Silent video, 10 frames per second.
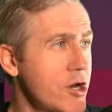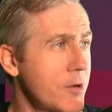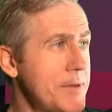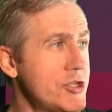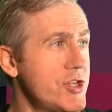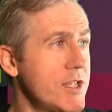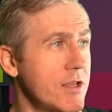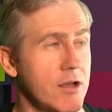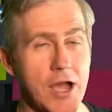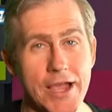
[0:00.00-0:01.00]
RPG,
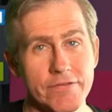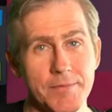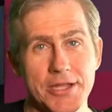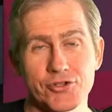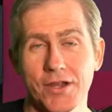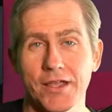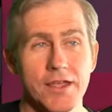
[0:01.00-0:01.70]
isometric.